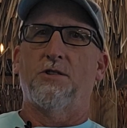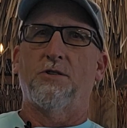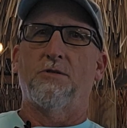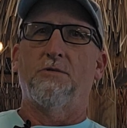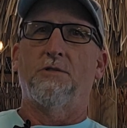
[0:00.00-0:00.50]

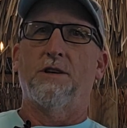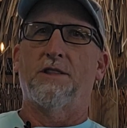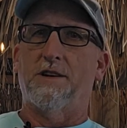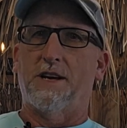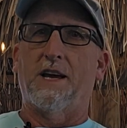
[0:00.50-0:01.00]
to
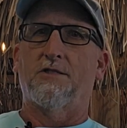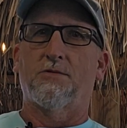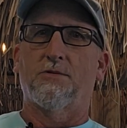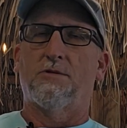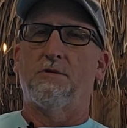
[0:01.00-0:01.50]
the
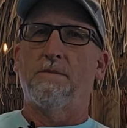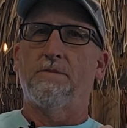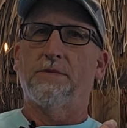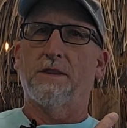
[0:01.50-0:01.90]
natural